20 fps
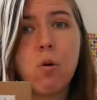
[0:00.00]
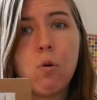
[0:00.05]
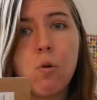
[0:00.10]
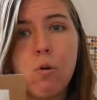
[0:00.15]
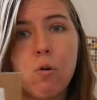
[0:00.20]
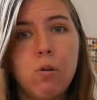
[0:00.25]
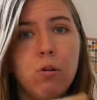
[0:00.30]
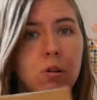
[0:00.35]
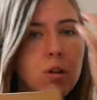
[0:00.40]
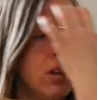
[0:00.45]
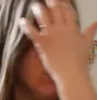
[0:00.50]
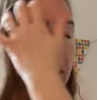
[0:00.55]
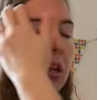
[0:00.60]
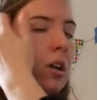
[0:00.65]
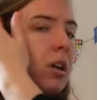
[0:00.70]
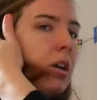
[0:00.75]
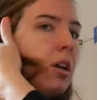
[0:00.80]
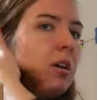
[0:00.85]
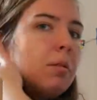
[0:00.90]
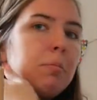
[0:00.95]
whole
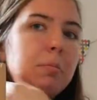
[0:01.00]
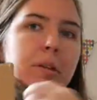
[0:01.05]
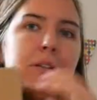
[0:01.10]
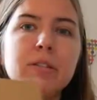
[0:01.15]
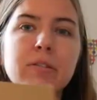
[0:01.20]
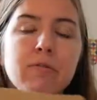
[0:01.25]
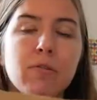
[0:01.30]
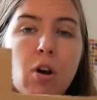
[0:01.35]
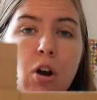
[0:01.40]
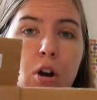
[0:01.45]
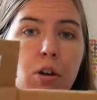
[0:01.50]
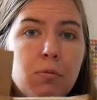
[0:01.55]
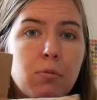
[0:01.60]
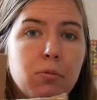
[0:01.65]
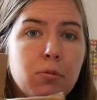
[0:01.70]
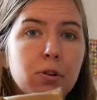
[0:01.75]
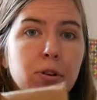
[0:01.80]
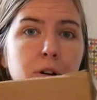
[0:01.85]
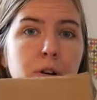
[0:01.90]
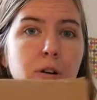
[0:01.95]
piece of
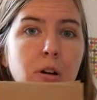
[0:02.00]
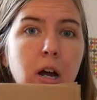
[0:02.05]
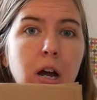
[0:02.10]
cardboard,